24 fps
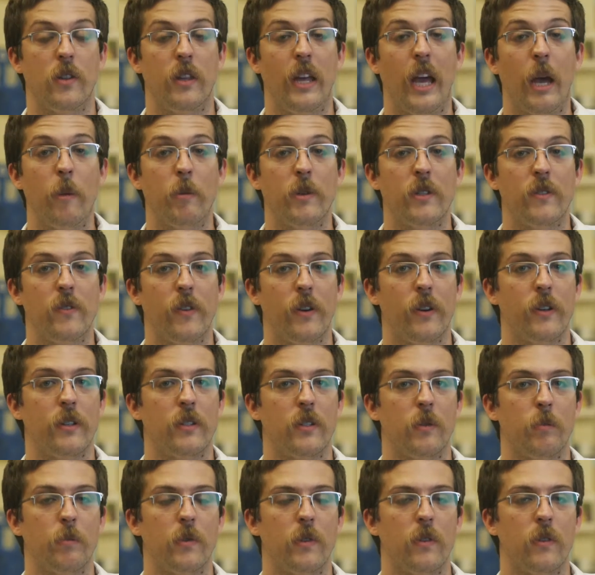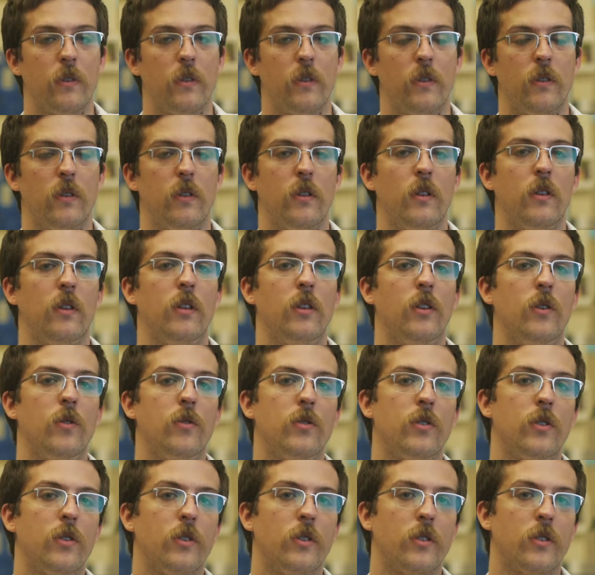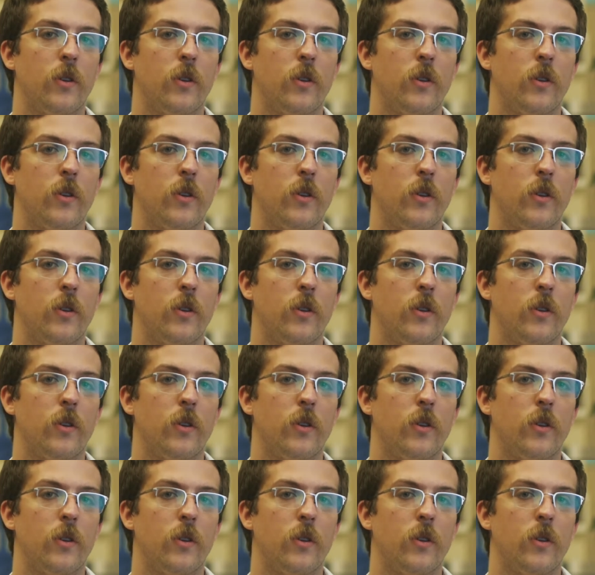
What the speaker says: the app is very simple. The user is